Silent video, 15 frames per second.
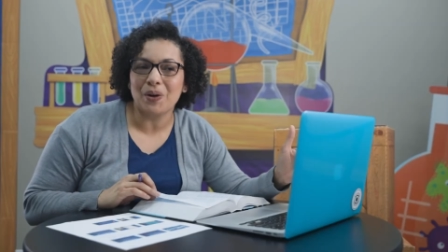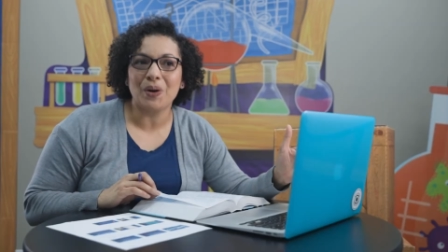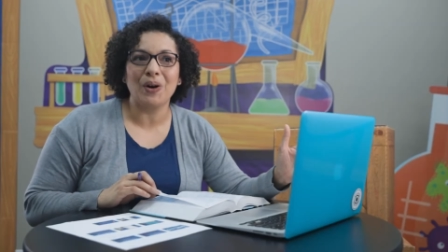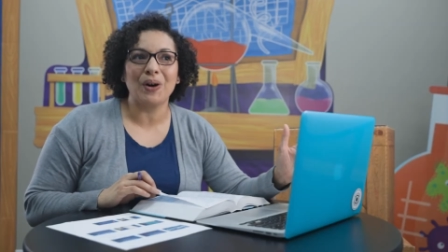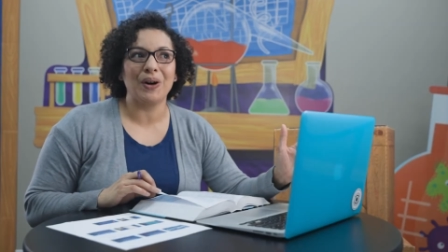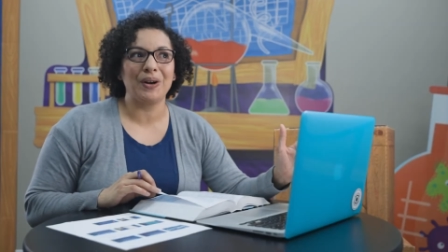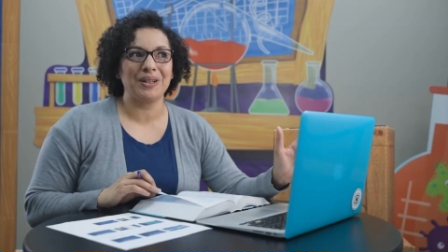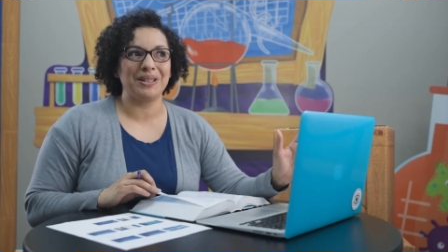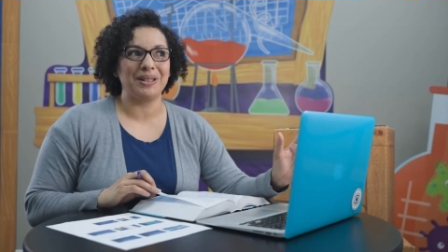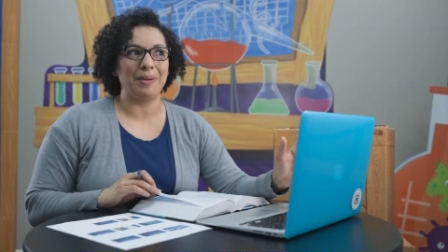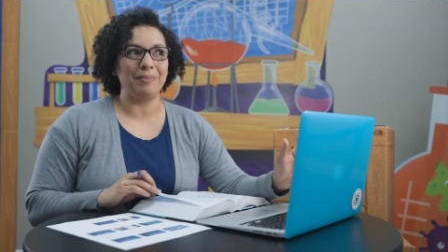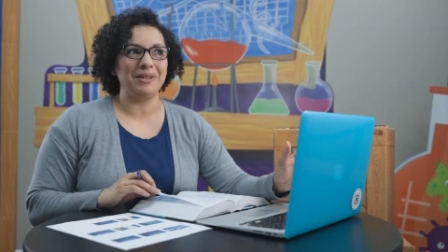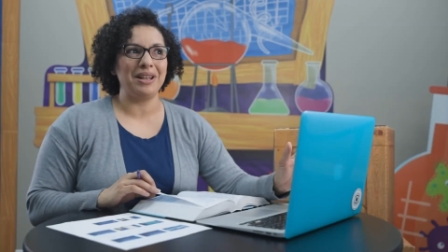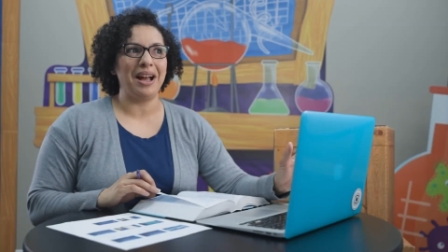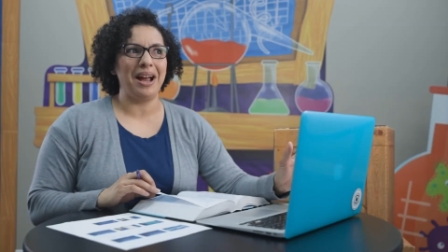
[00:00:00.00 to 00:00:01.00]
or
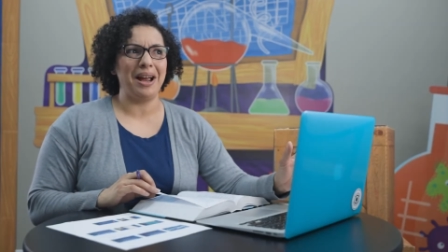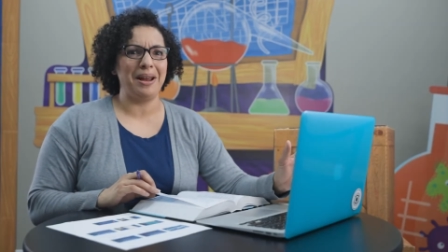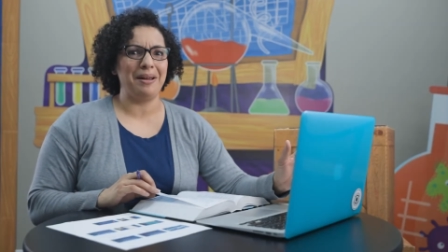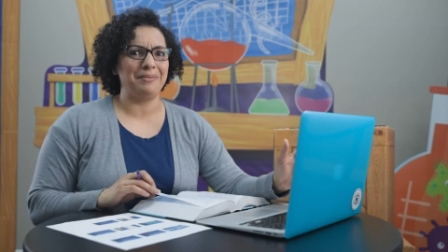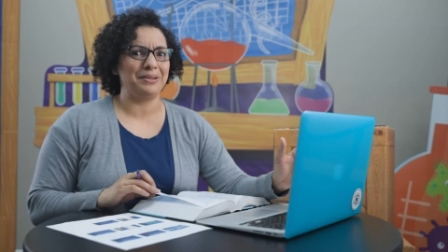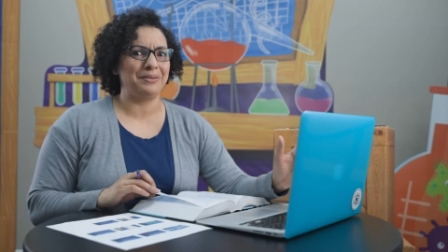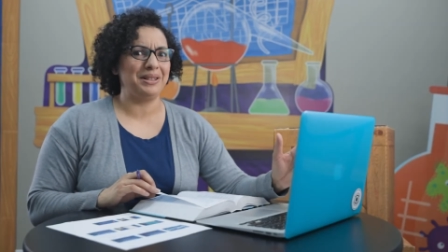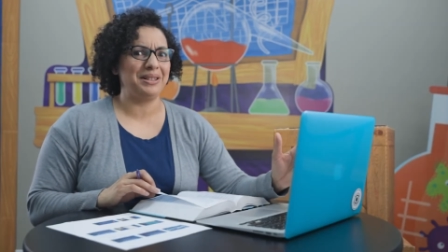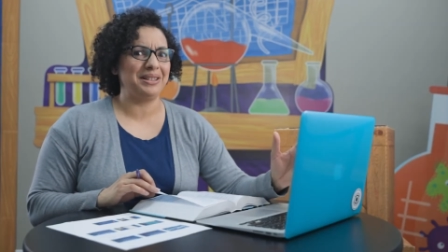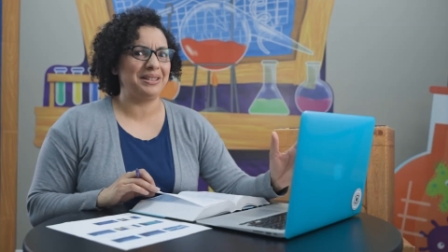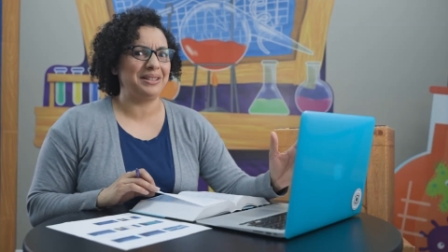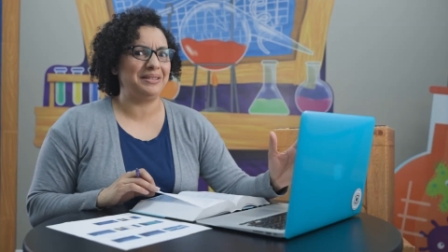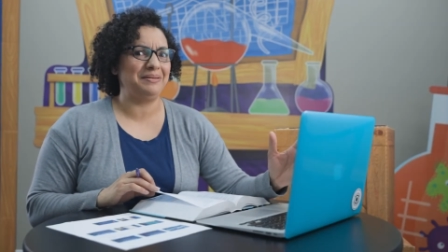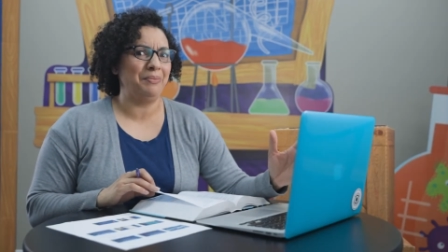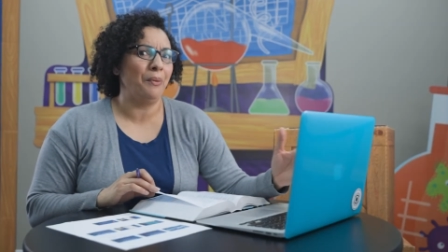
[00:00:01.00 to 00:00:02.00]
sometimes we
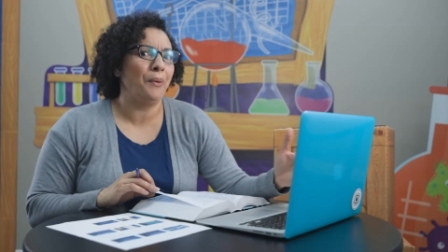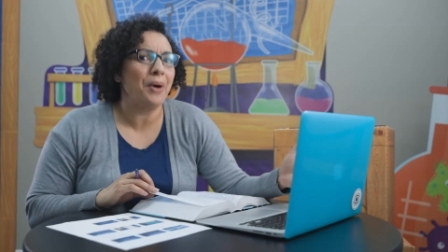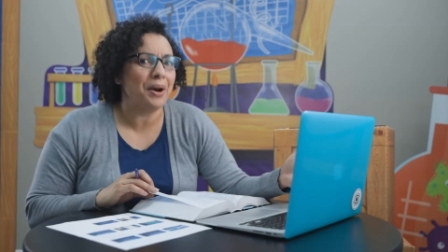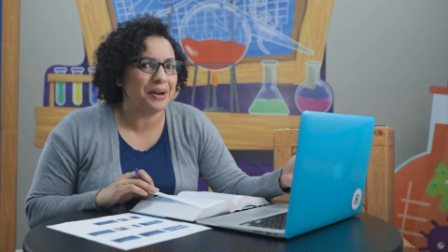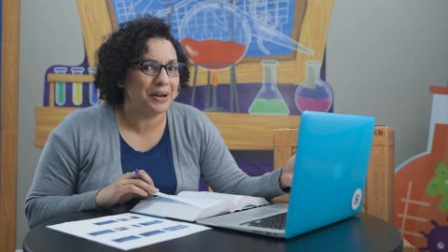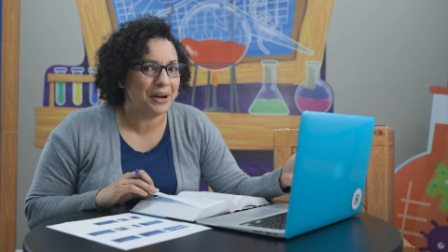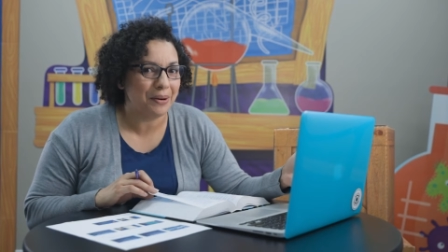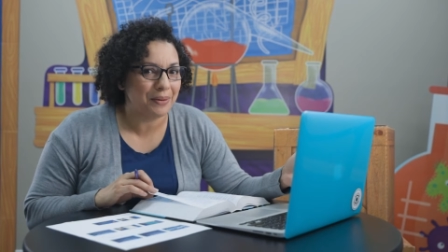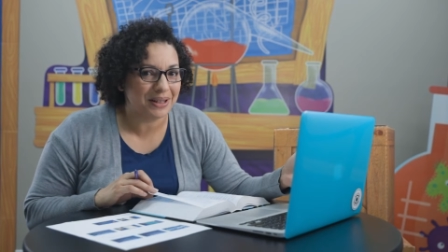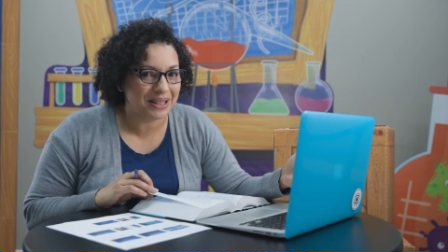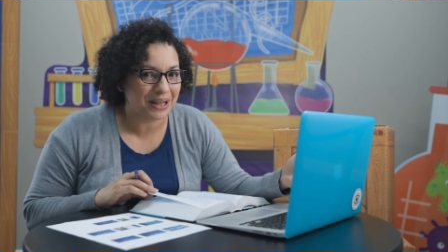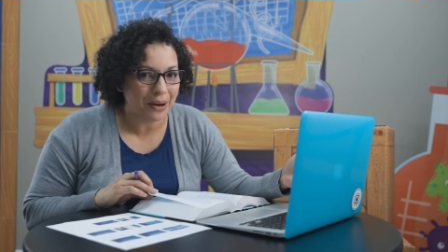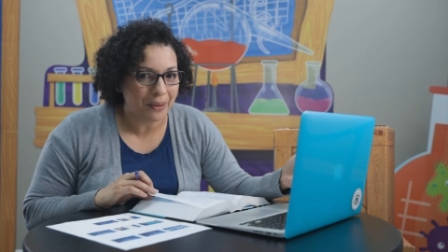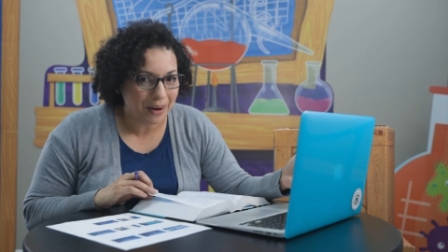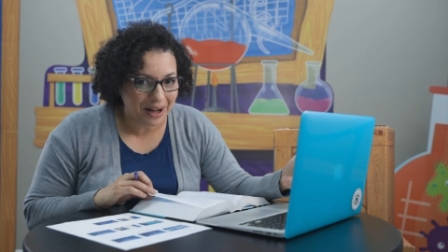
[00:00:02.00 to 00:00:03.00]
just want to know what's
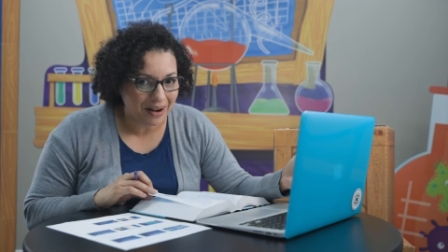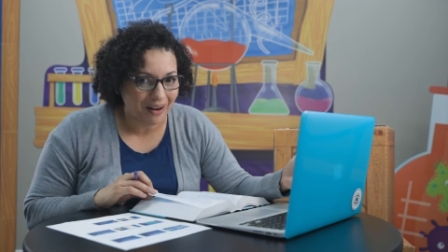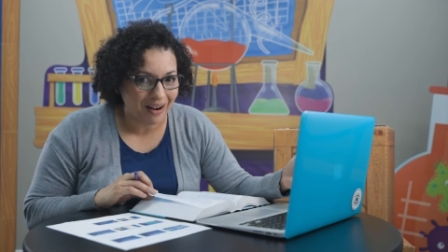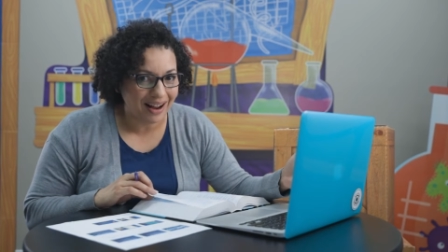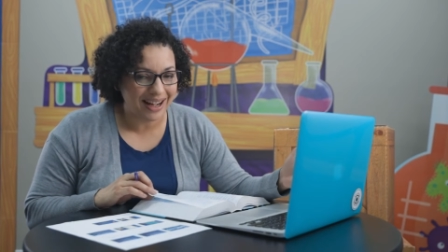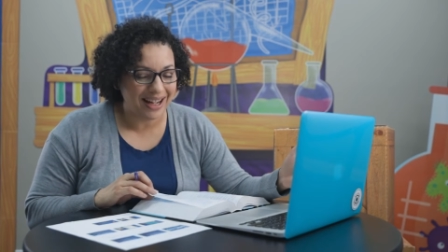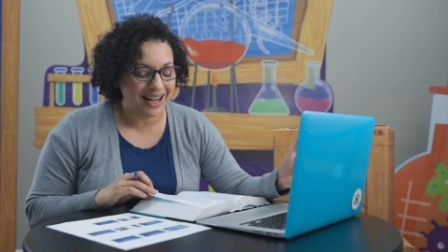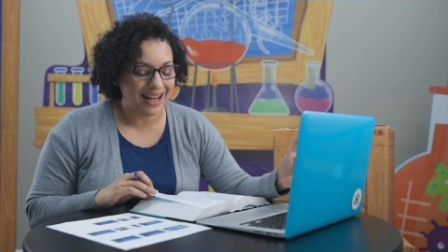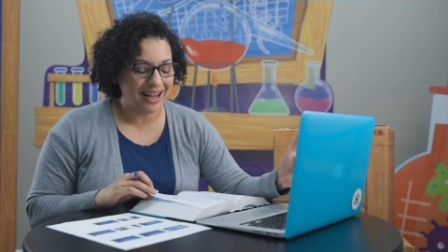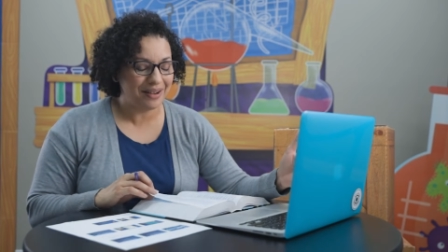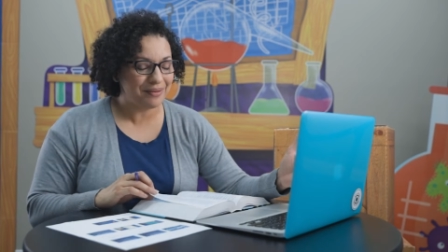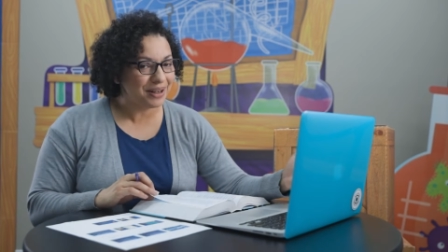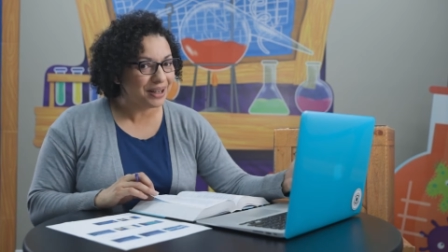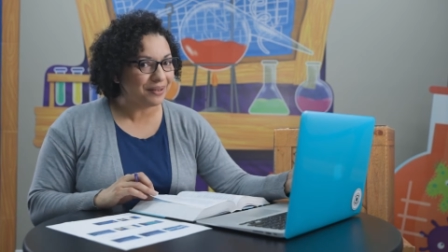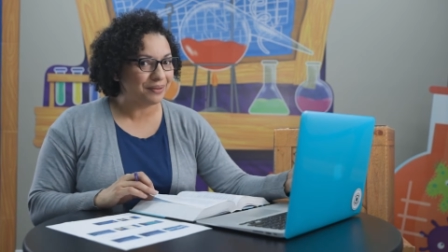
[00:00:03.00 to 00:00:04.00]
going on
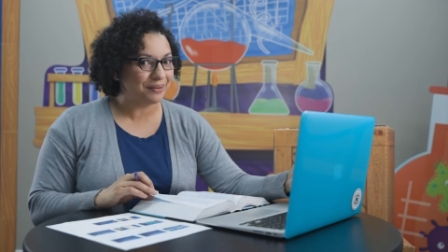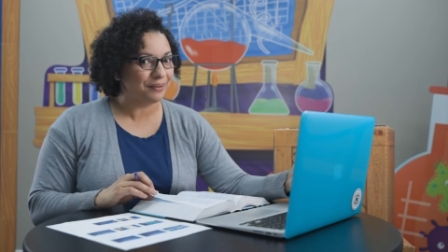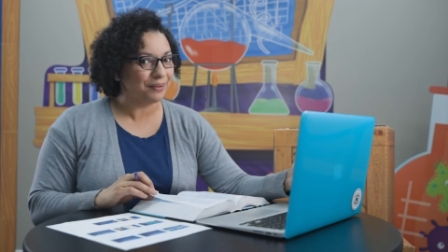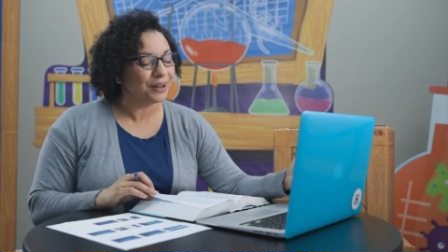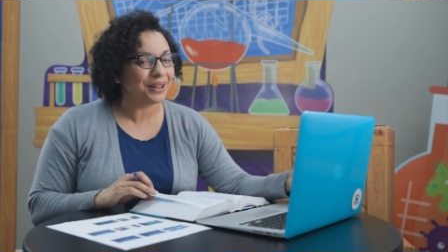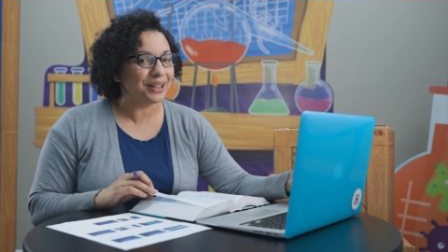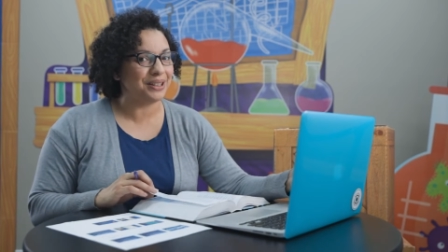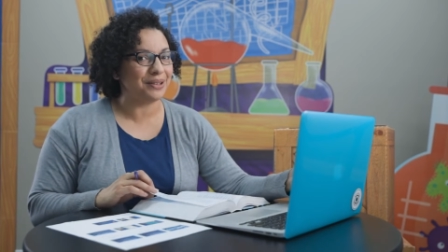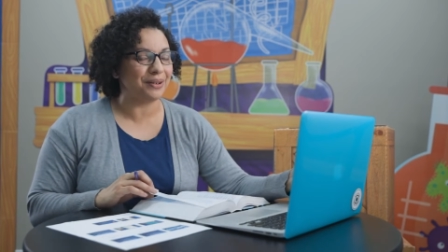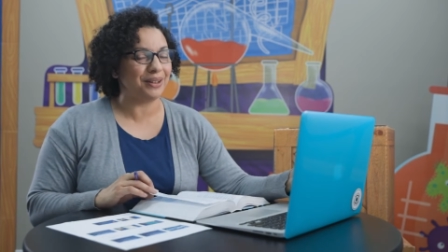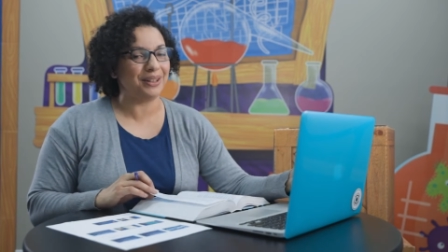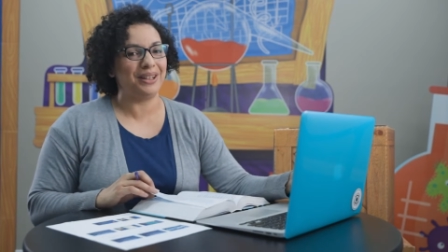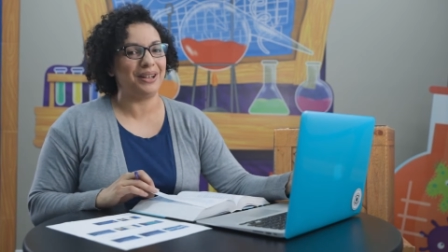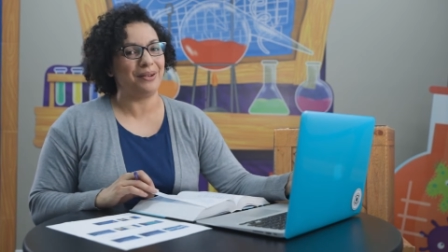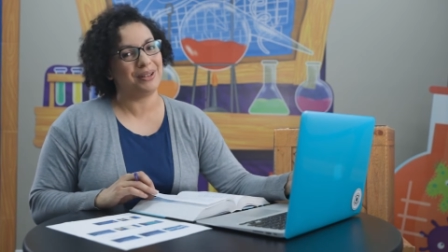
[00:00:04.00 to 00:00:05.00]
and we don't really
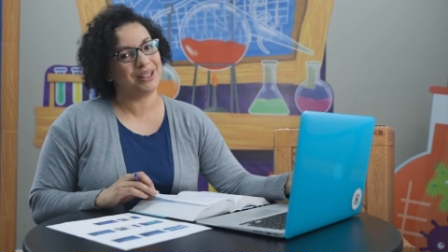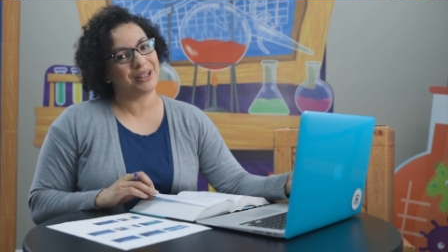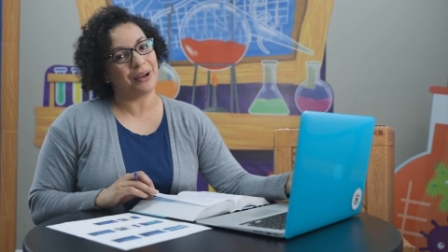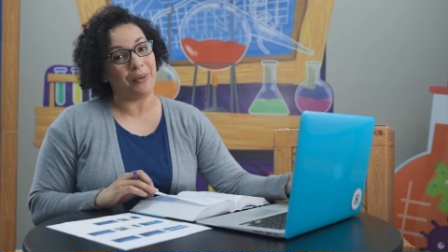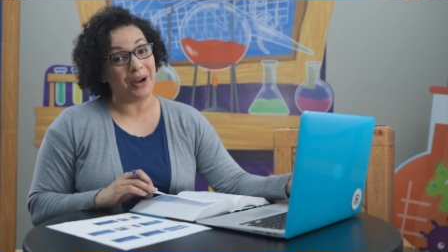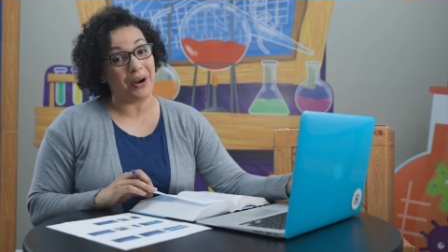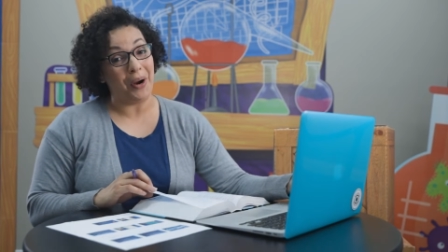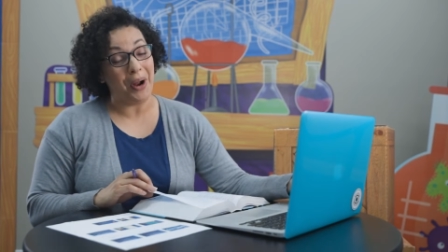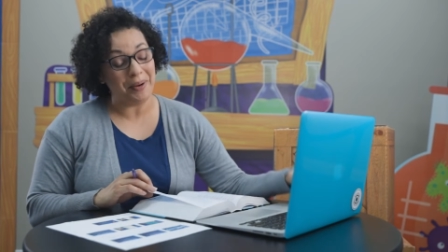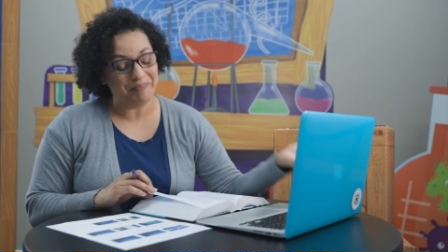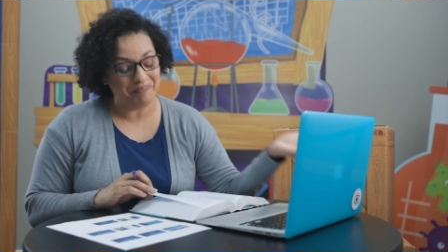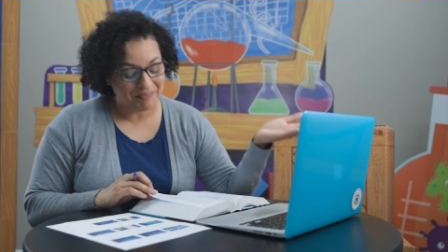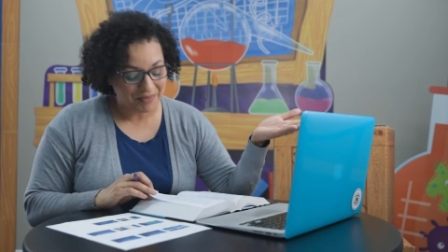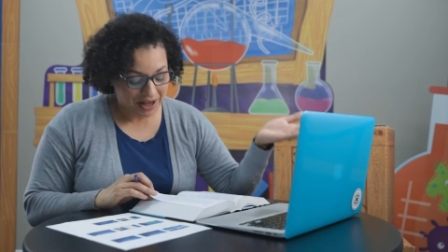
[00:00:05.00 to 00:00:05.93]
totally know what's going on.